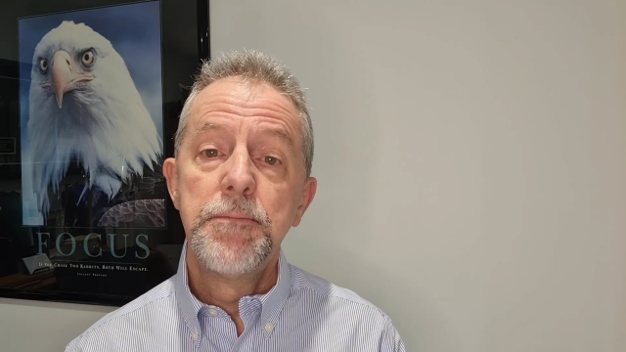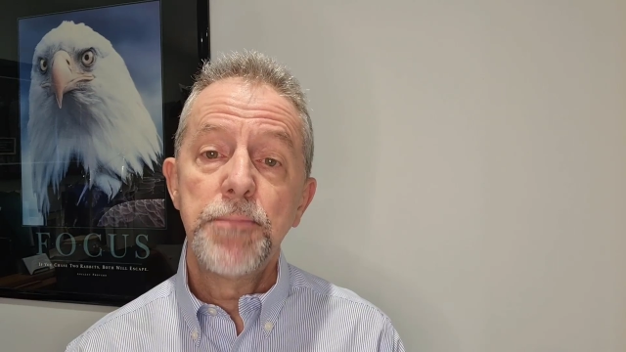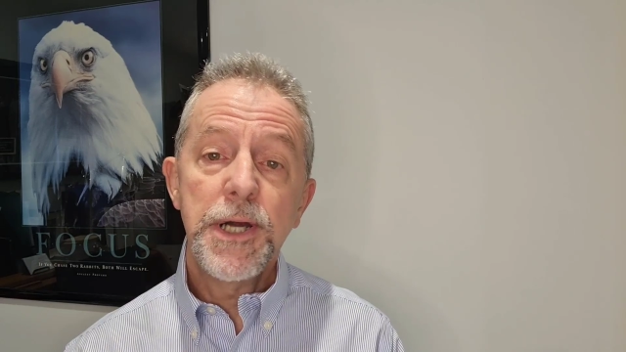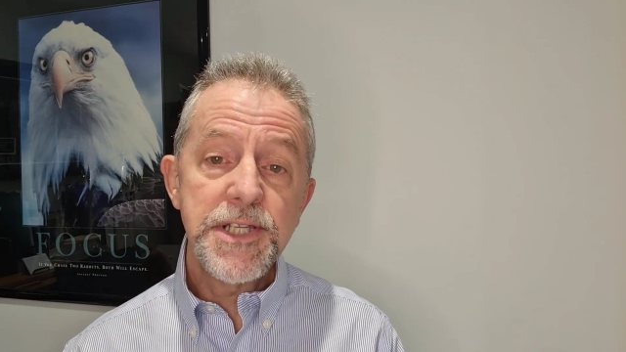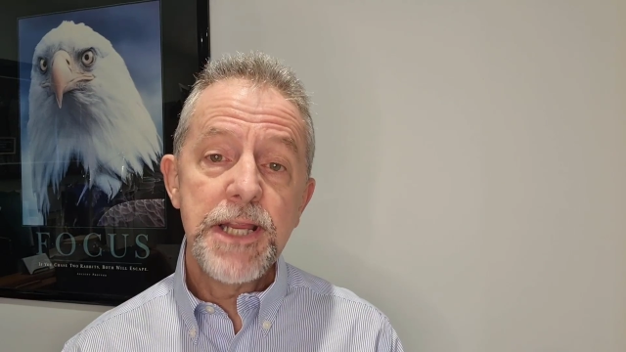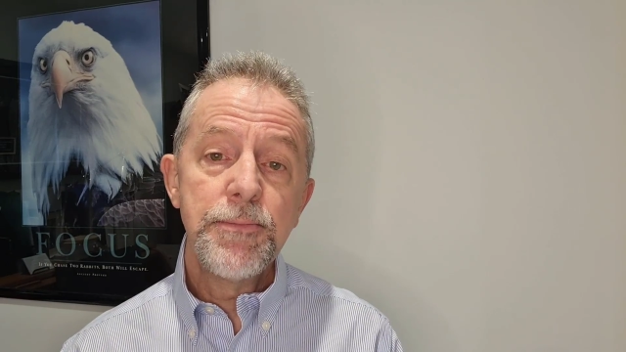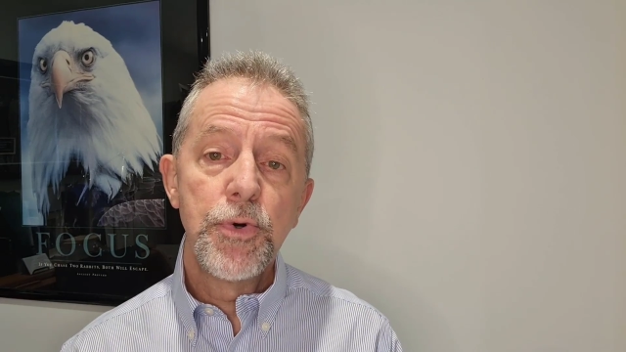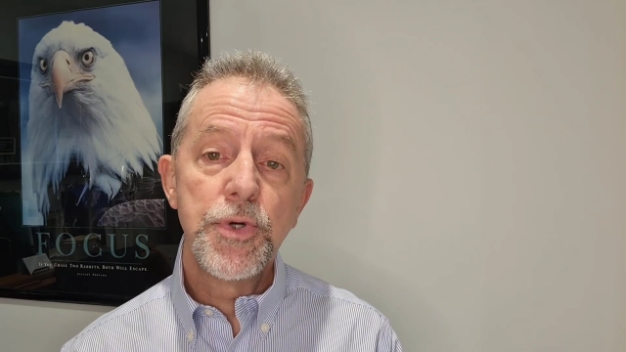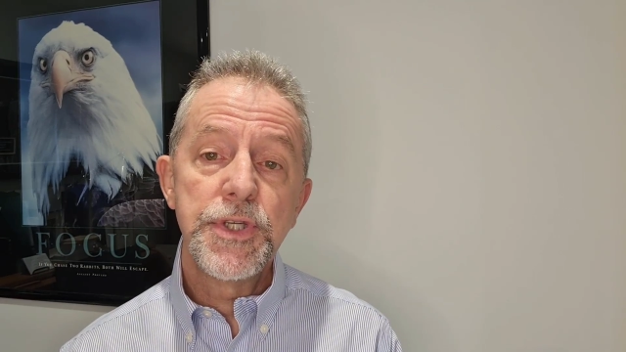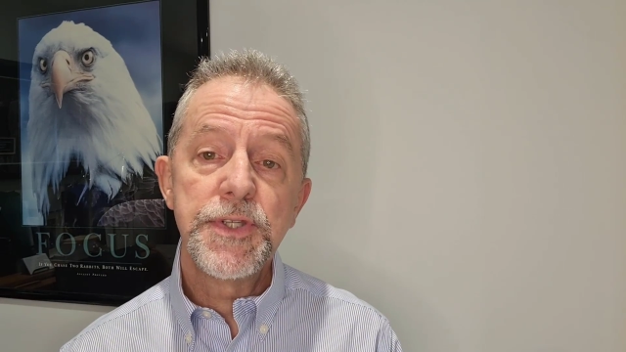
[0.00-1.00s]
Buy-to-let
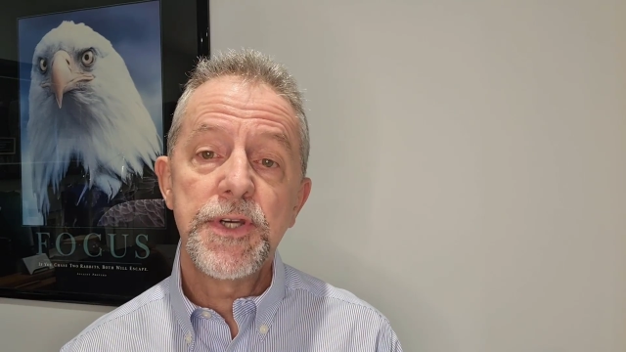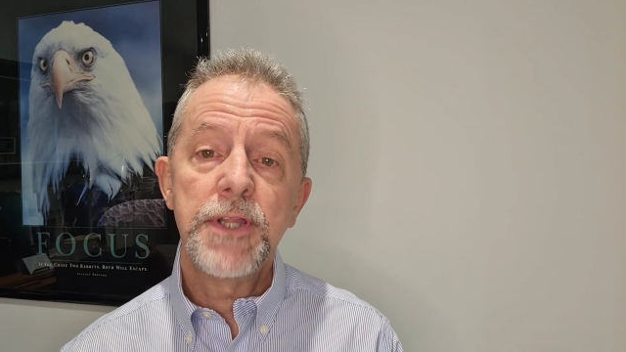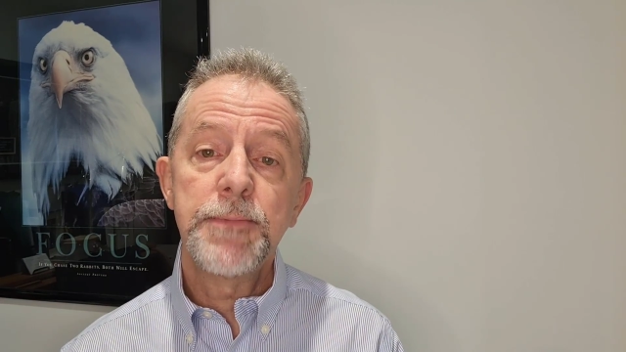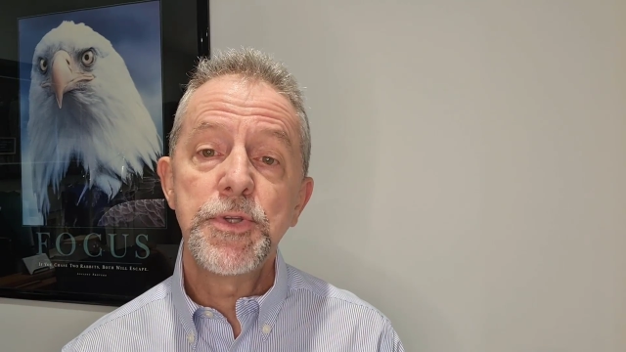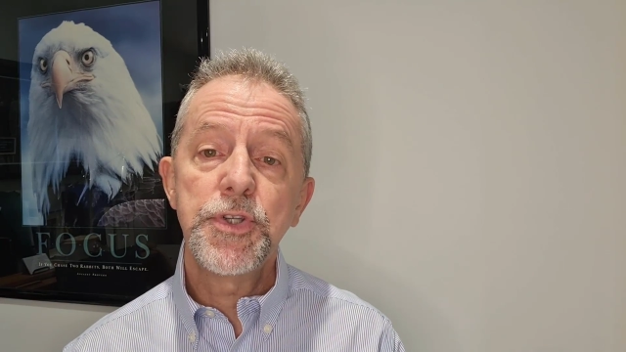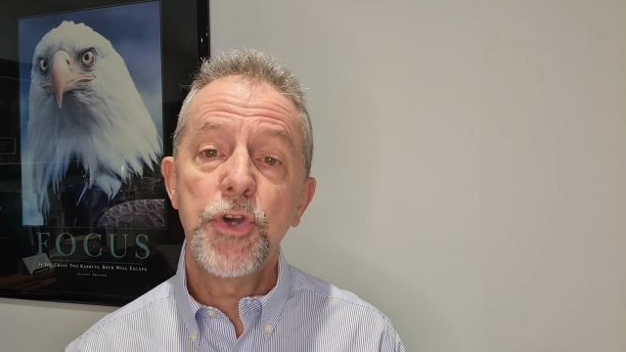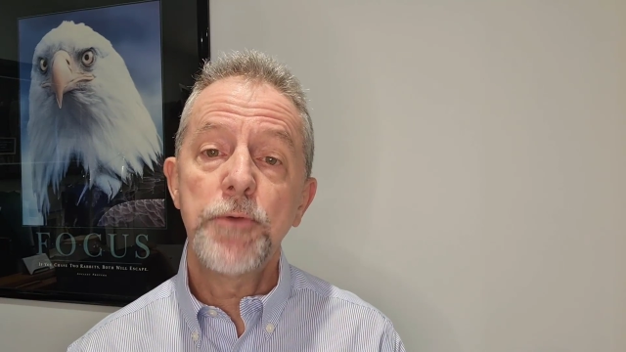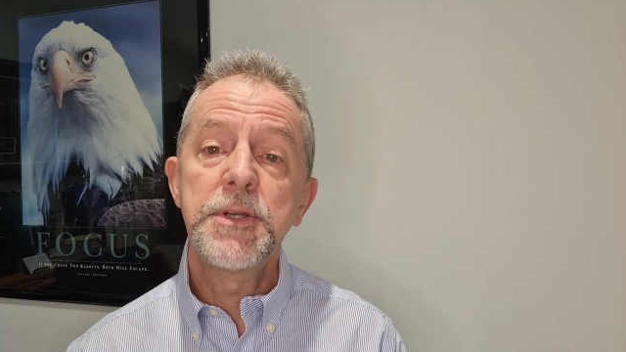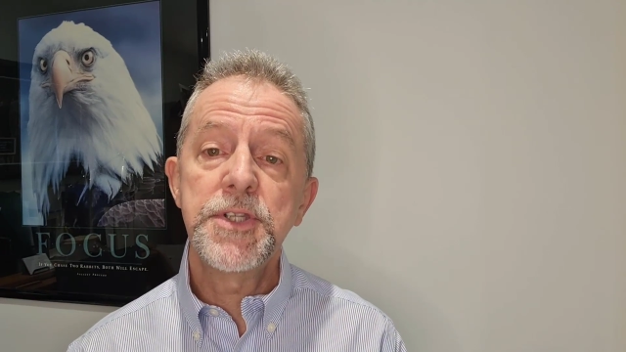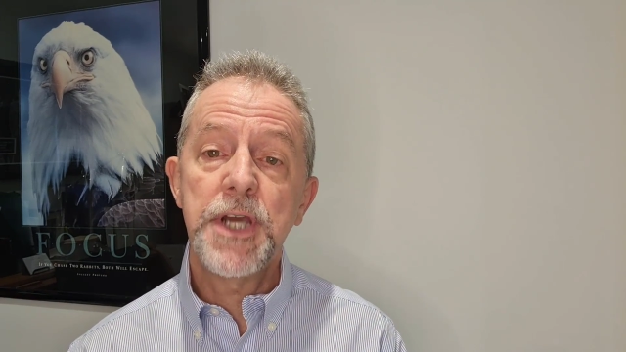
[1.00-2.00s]
mortgages are the most
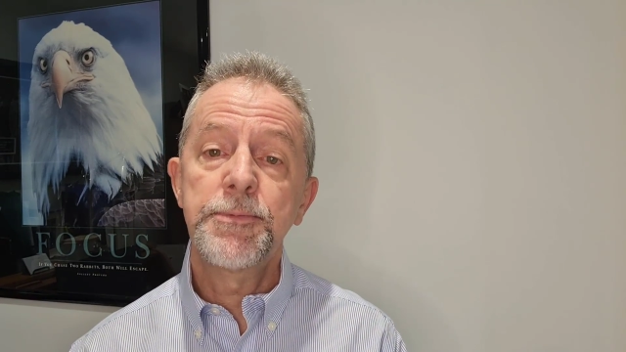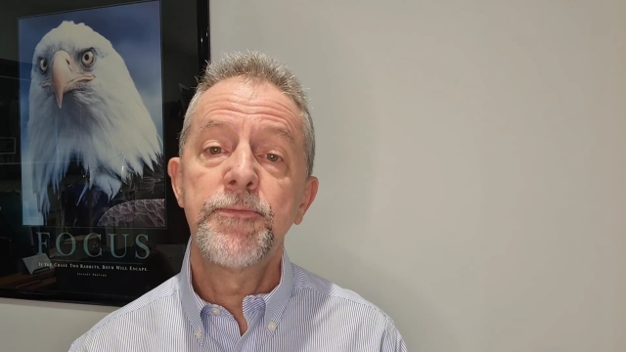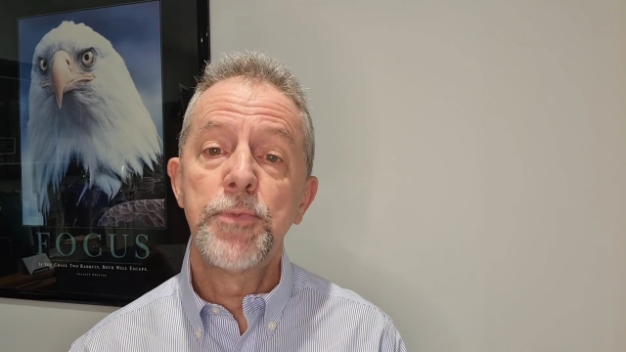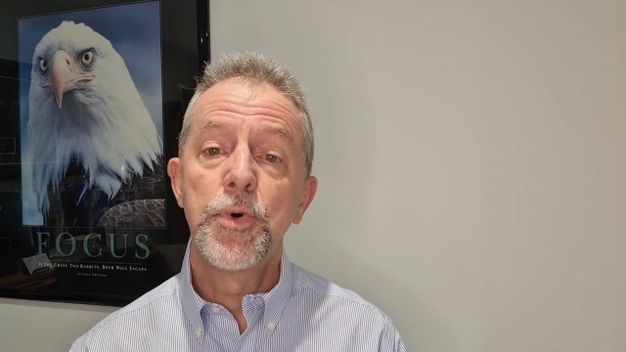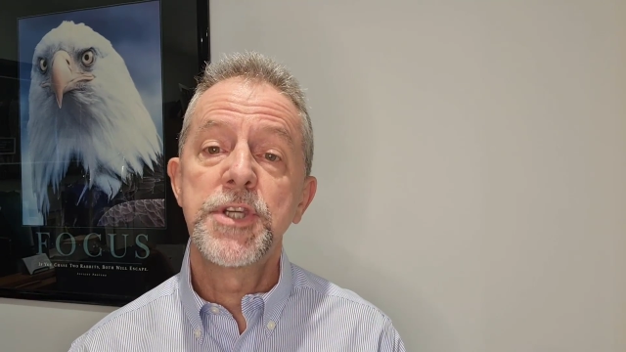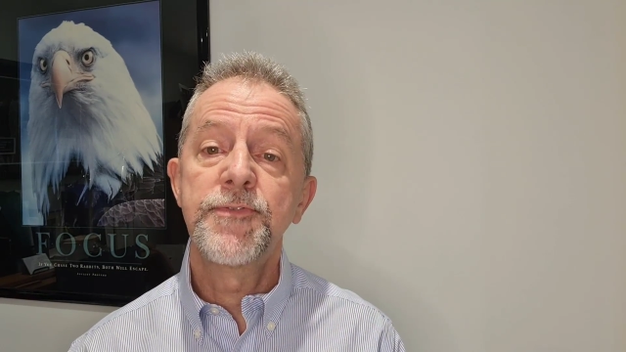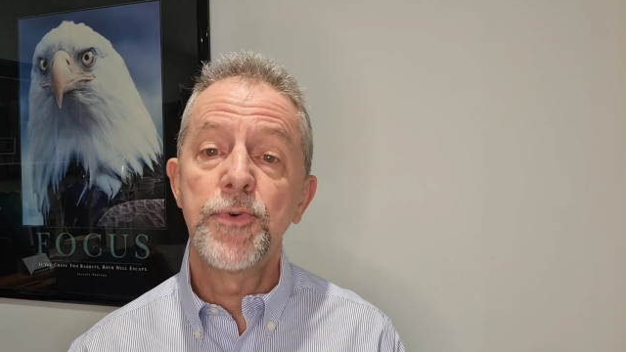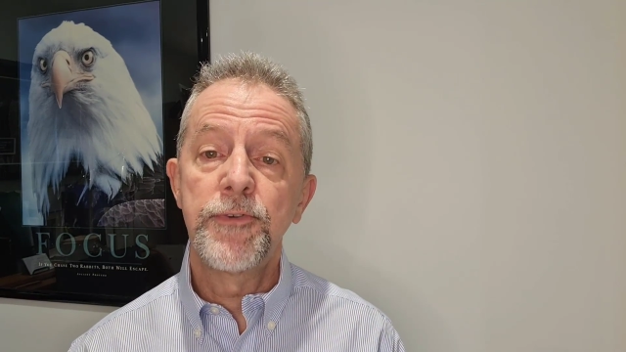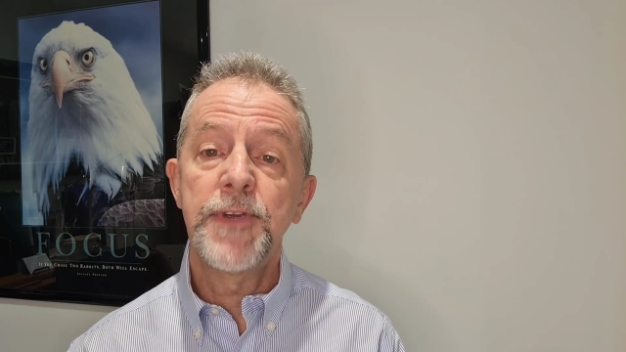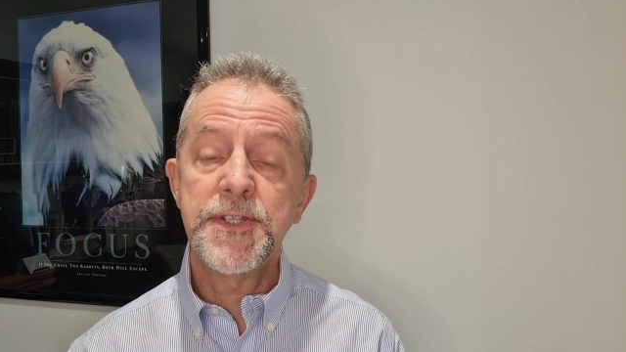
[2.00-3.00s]
common type of mortgage
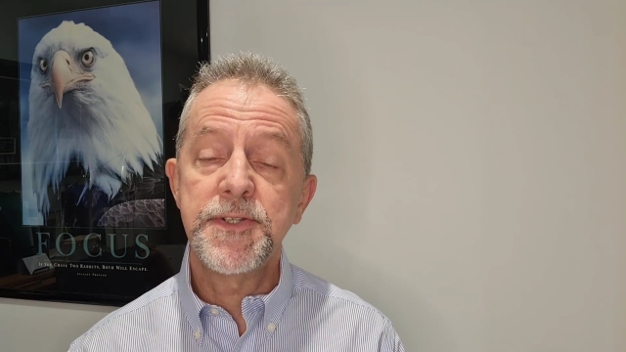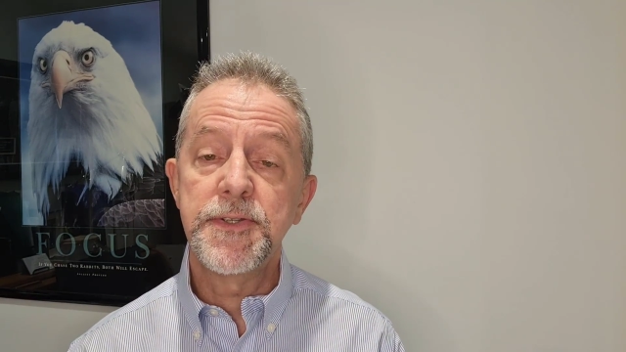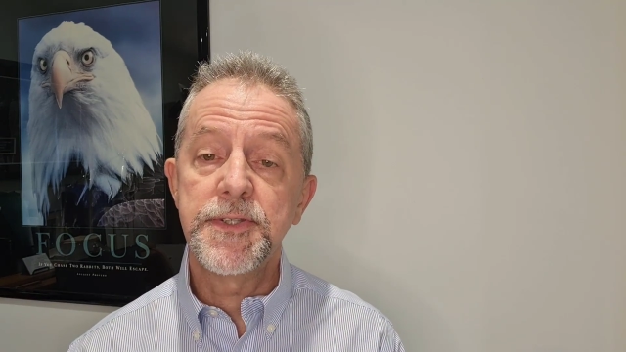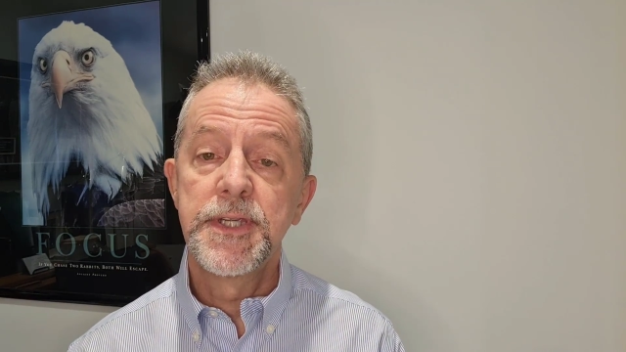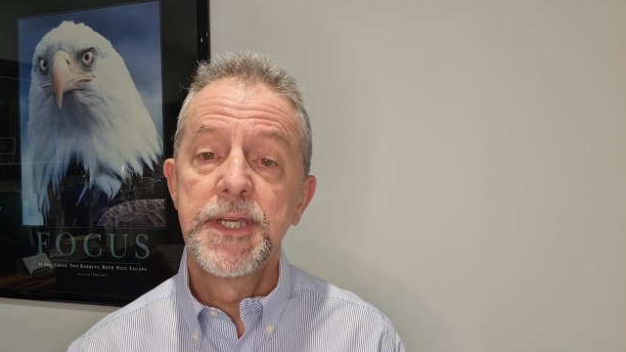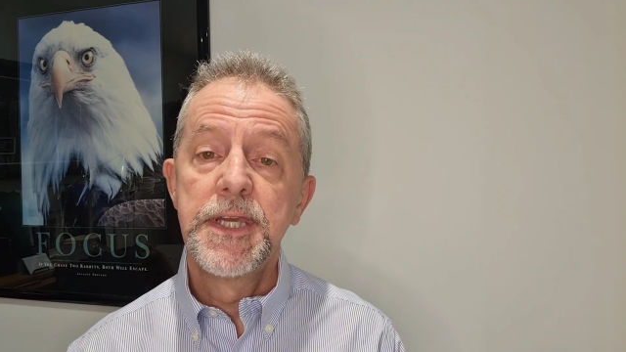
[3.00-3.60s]
for investors,